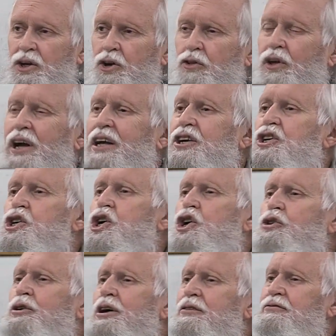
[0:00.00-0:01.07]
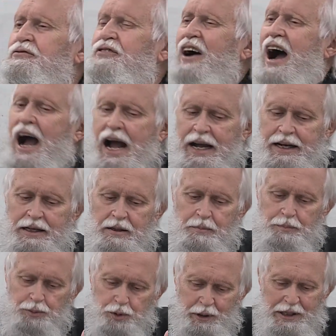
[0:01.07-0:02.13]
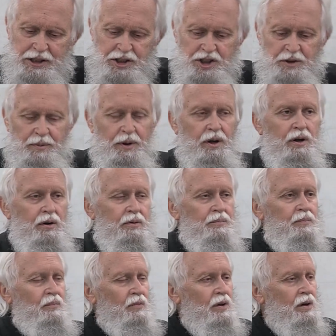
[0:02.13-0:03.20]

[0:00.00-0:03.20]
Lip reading: the unifying principle,